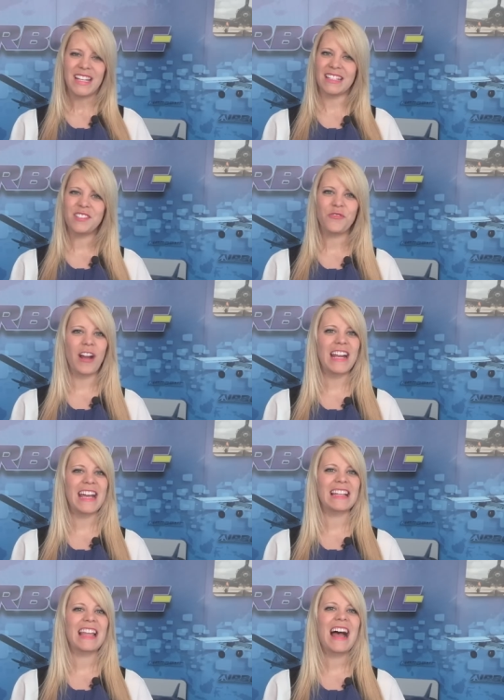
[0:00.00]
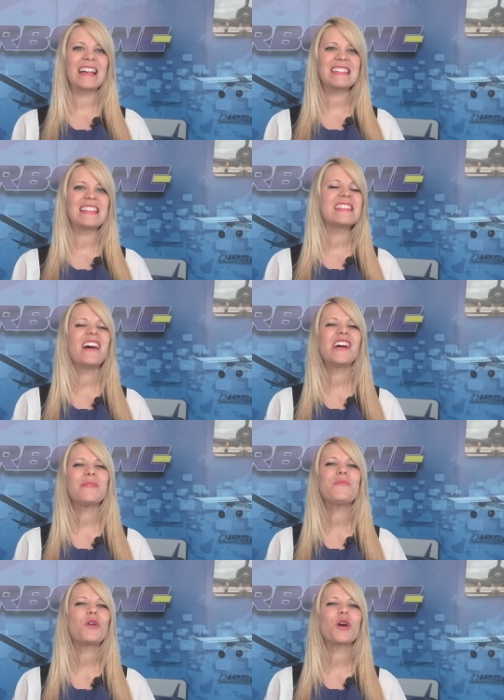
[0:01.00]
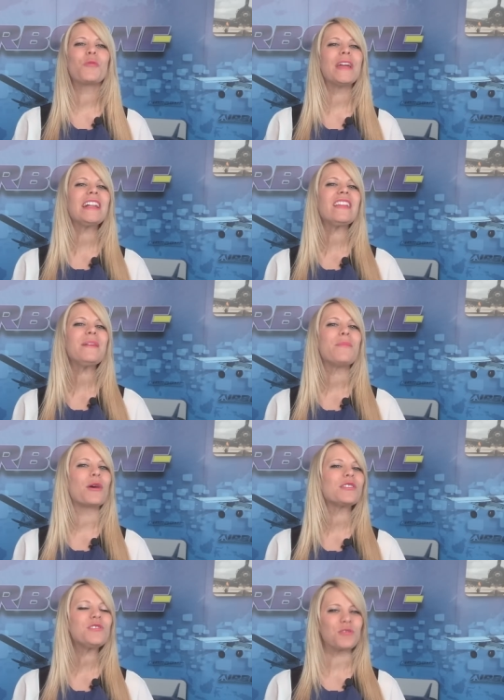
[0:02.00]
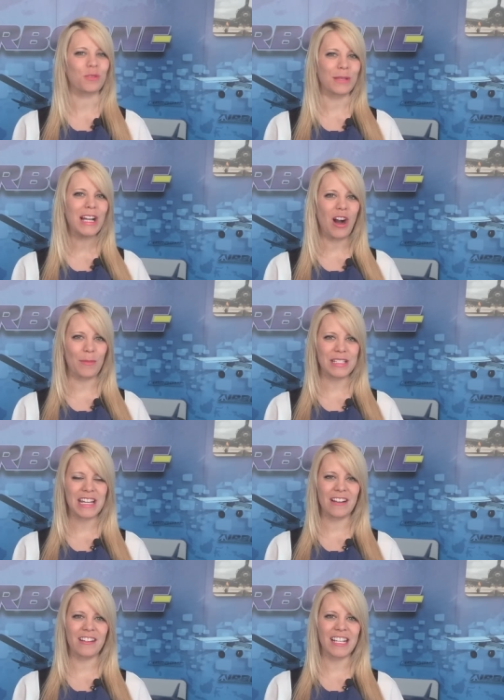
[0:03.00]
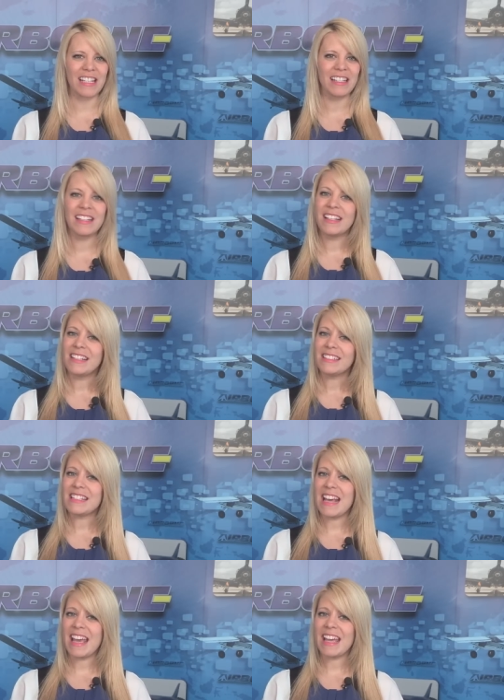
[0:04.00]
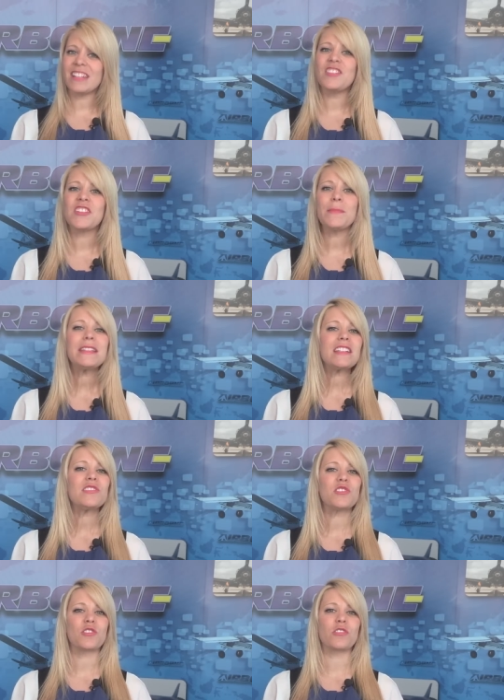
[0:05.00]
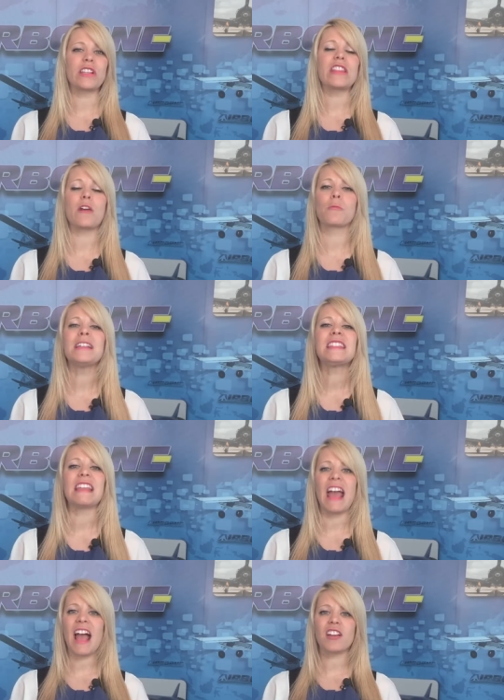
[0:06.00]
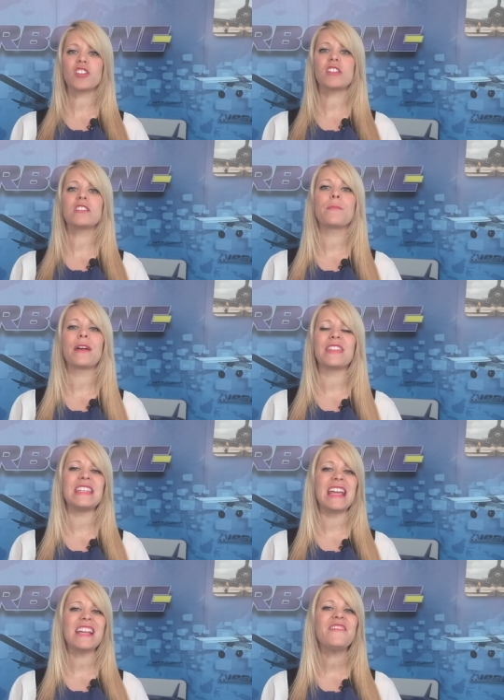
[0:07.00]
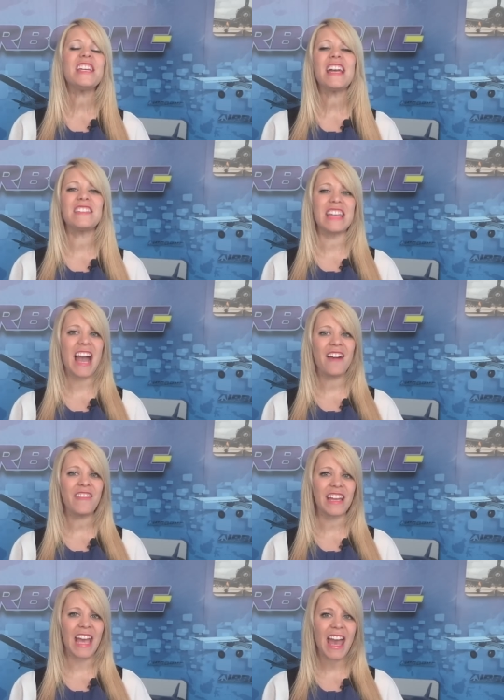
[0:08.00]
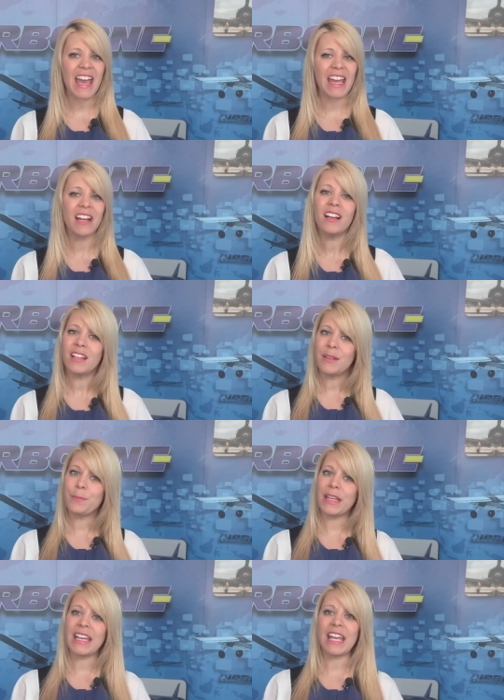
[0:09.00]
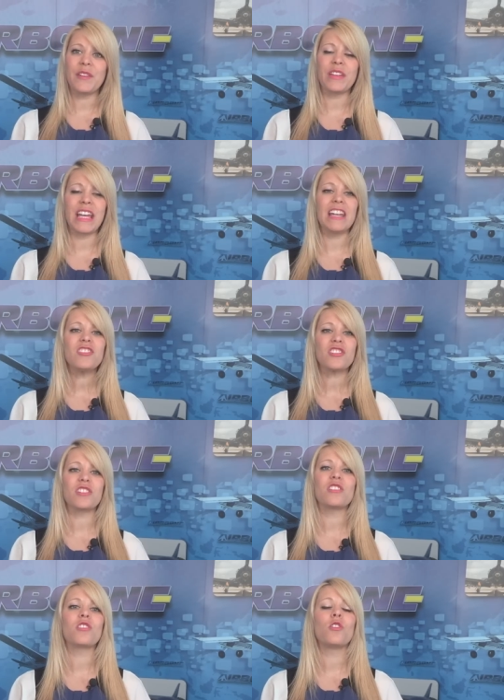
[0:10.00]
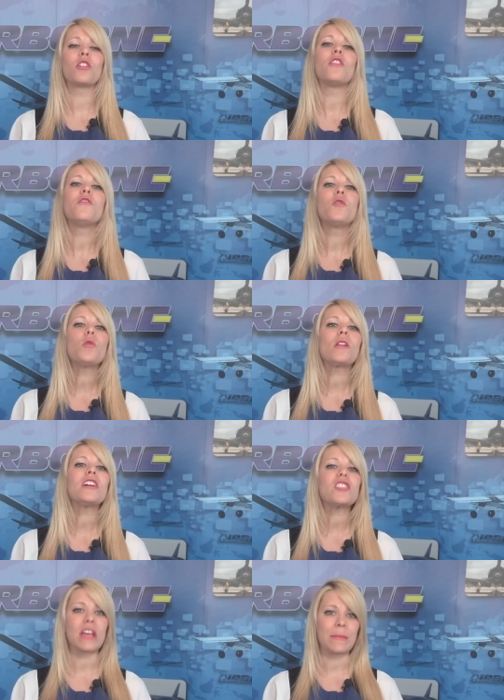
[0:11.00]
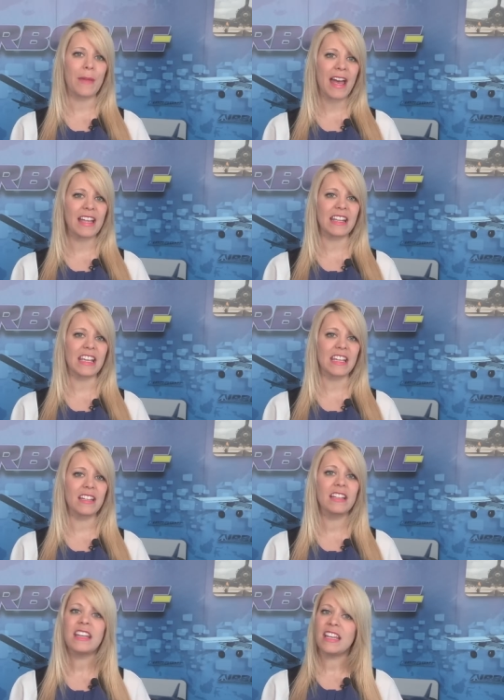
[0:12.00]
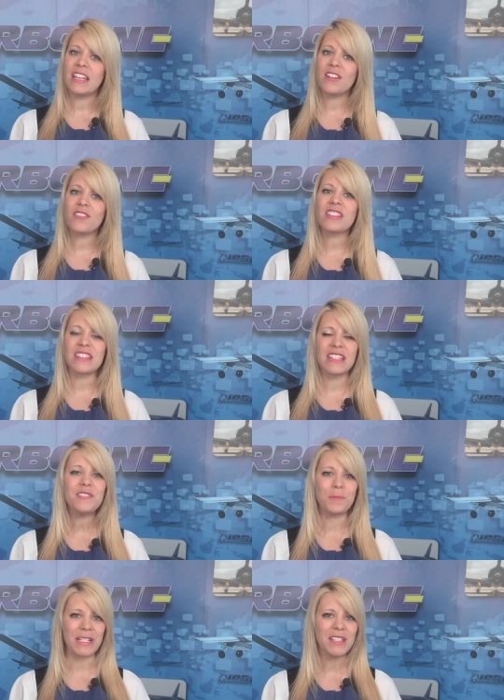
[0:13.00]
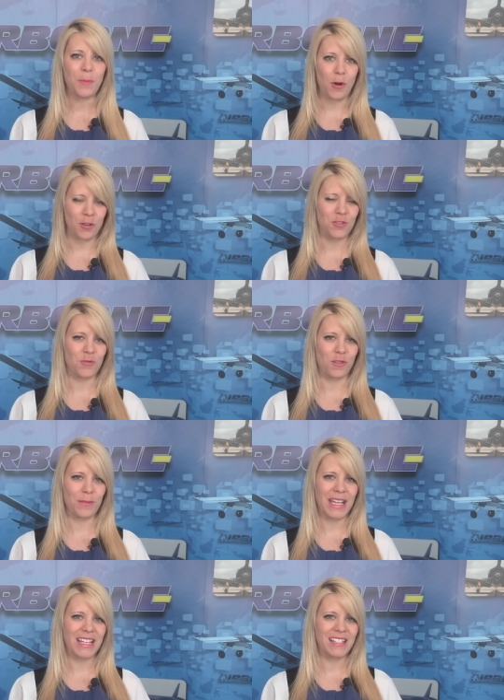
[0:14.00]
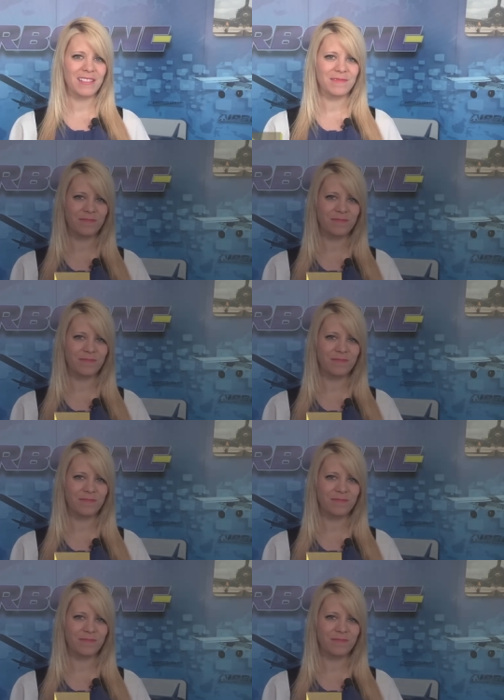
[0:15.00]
It's Friday at last and time for our weekly barnstorming commentary. Today, Jim is concerned that recent actions by the Navy and the FAA make aviation look foolish and petty. Here's this week's barnstorming.